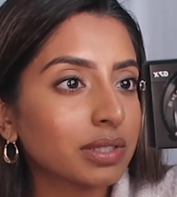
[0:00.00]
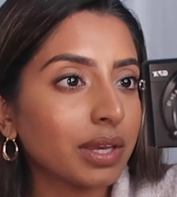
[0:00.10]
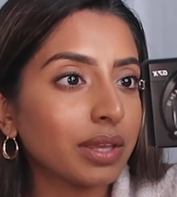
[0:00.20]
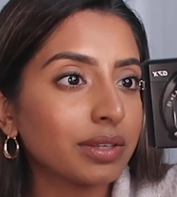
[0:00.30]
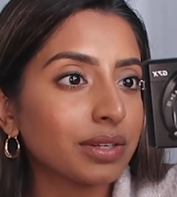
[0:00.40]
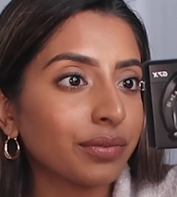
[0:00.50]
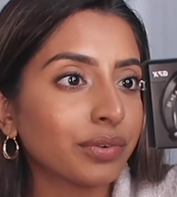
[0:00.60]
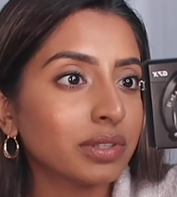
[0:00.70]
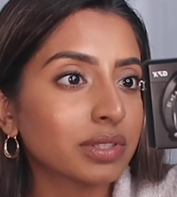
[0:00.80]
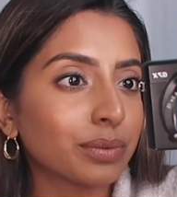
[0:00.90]
see the
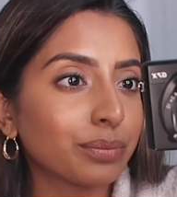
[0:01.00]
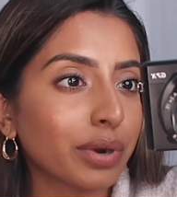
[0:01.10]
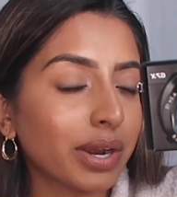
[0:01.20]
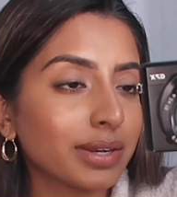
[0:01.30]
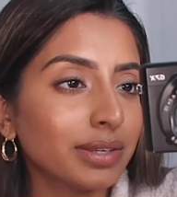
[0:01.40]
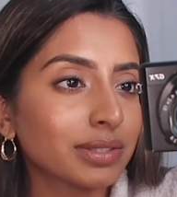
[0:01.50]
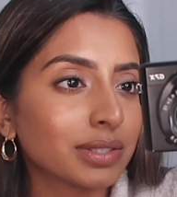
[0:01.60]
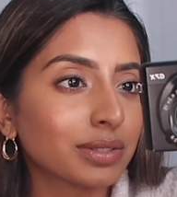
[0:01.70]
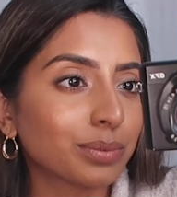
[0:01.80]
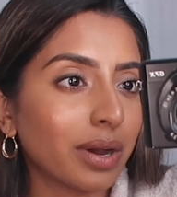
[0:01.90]
difference in brightness
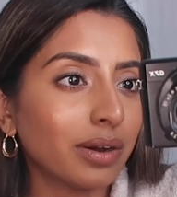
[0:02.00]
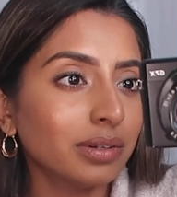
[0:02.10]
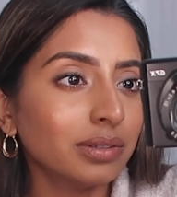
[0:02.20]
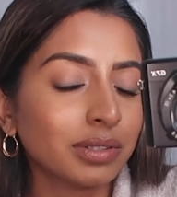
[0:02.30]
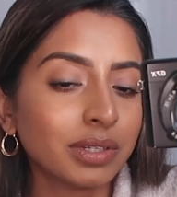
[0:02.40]
as well.